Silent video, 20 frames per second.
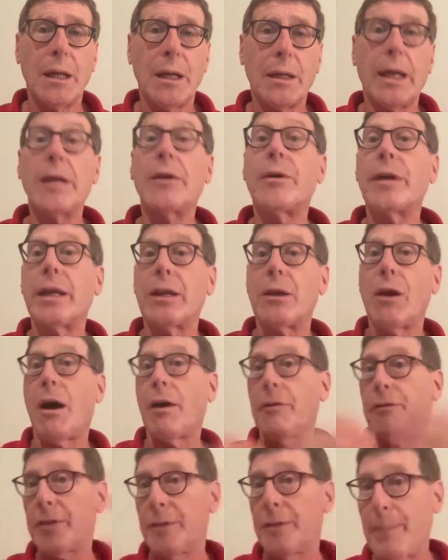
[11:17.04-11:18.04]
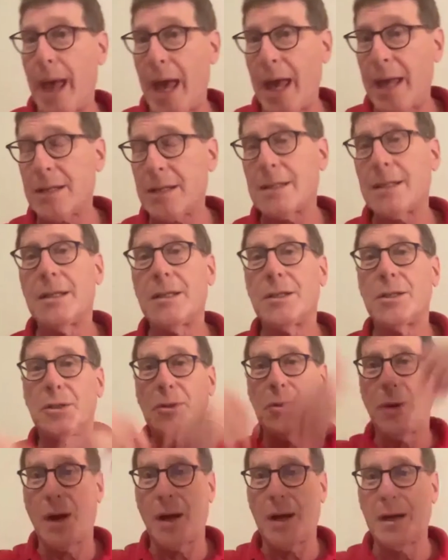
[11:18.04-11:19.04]
carry it off the mat
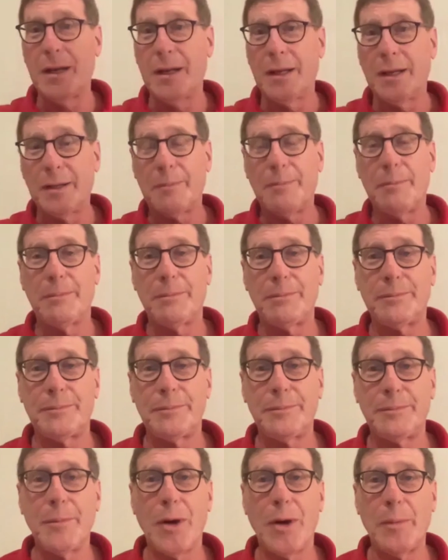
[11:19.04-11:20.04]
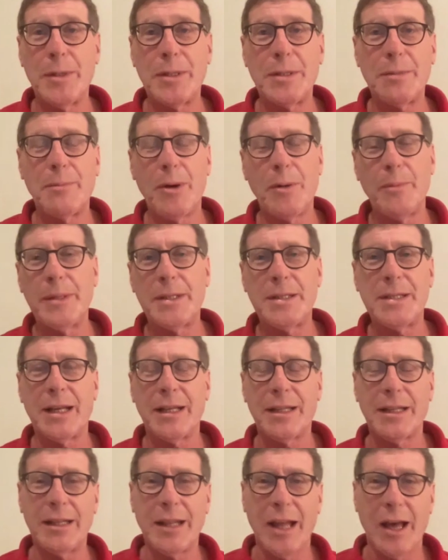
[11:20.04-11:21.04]
into our moment-to-moment
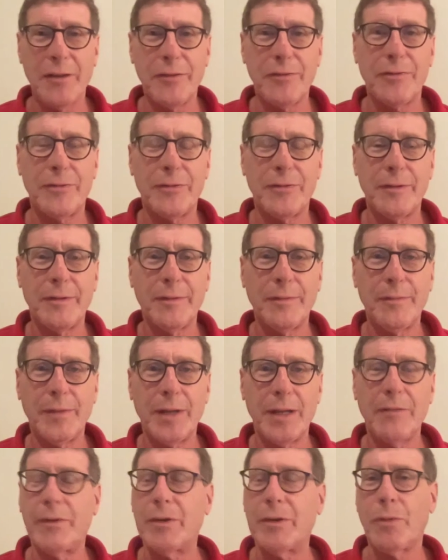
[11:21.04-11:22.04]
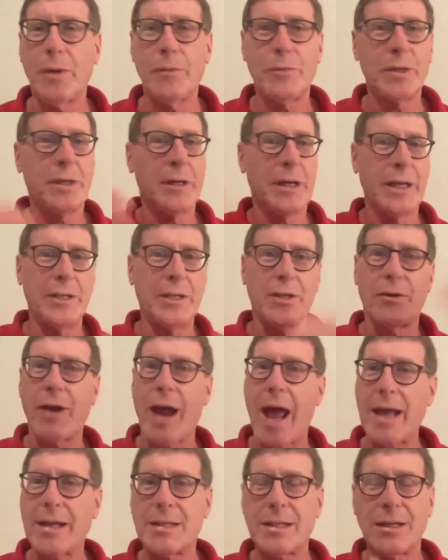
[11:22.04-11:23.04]
daily life, even when we're
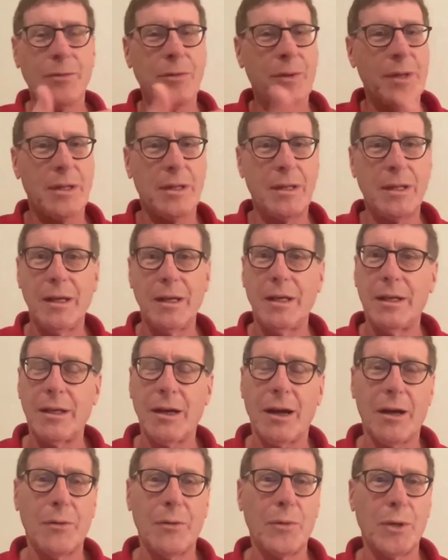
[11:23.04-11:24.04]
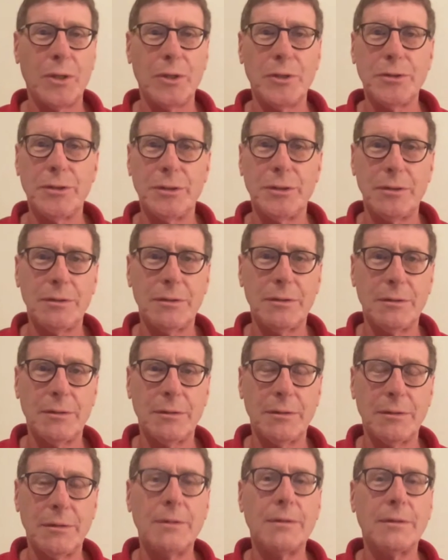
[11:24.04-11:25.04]
interacting with our world,
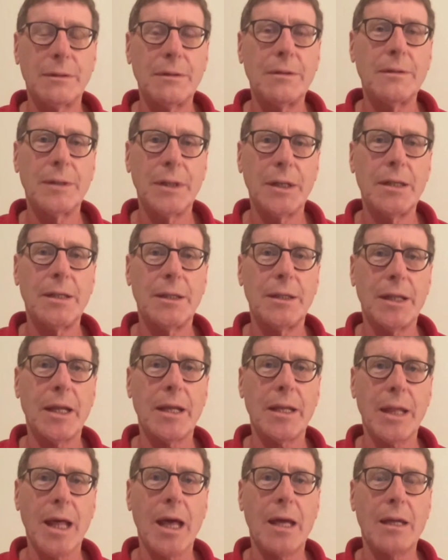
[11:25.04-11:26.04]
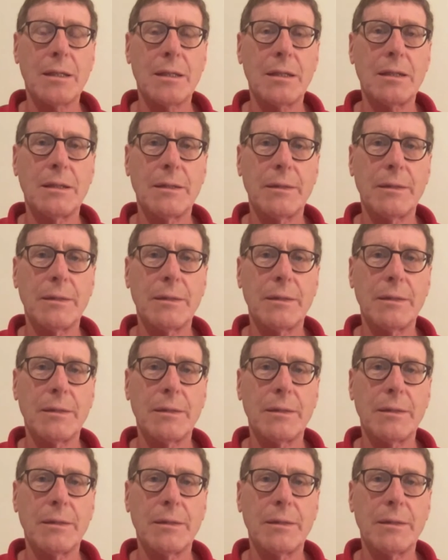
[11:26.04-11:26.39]
like that.